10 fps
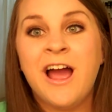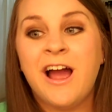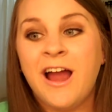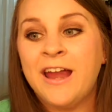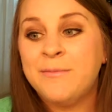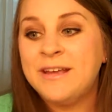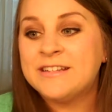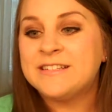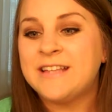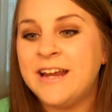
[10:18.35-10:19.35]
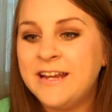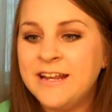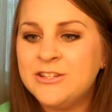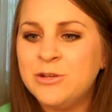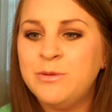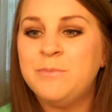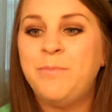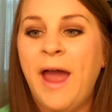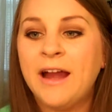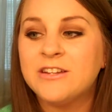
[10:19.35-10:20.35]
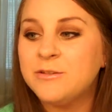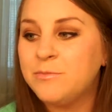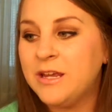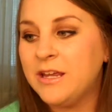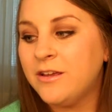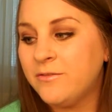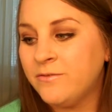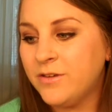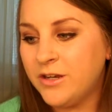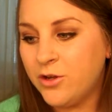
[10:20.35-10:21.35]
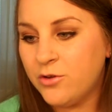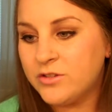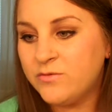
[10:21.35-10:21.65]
I am excited to be back to making videos.